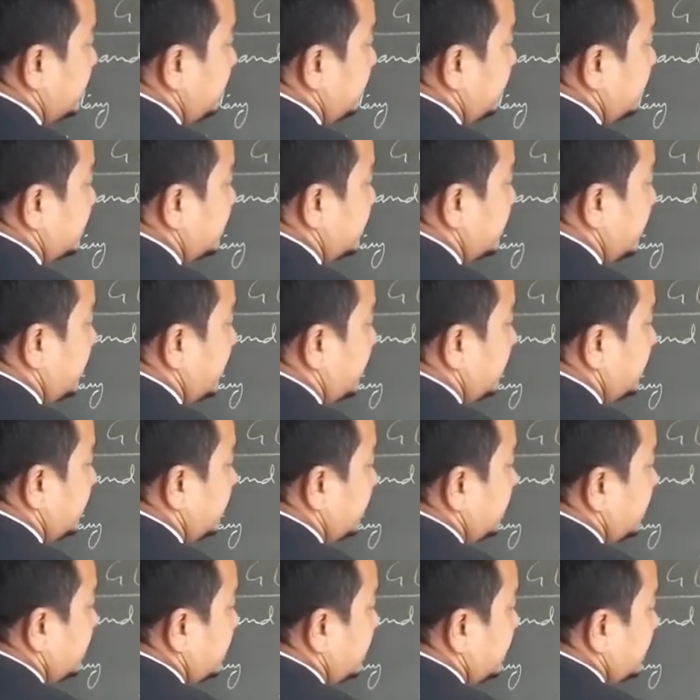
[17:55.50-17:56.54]
See here.
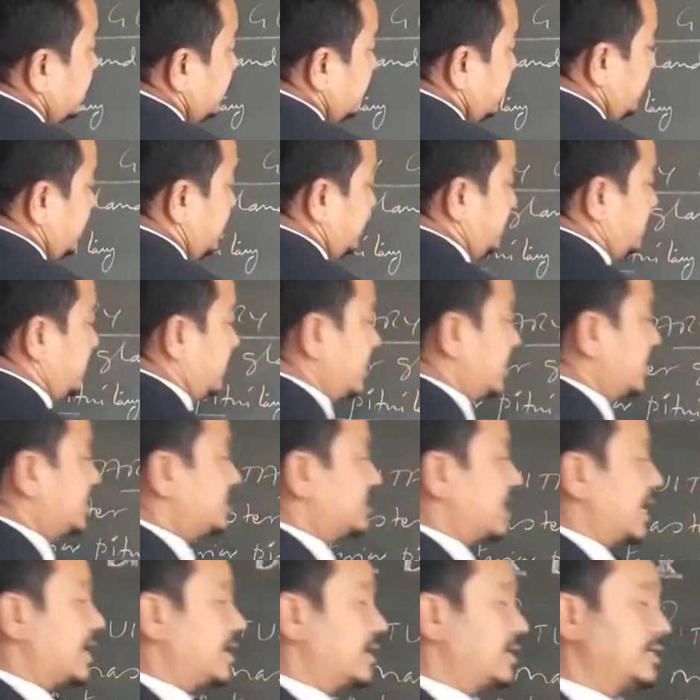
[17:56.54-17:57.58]
Okay,
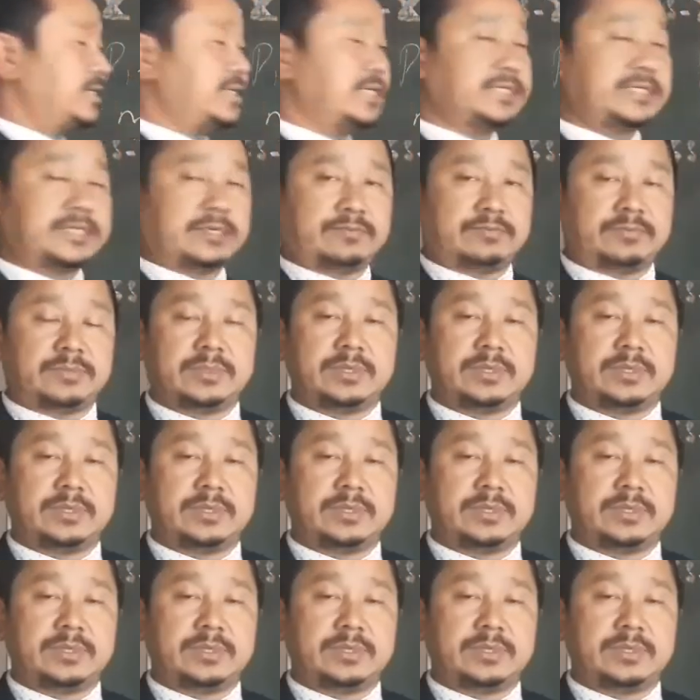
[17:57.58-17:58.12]
gigantism.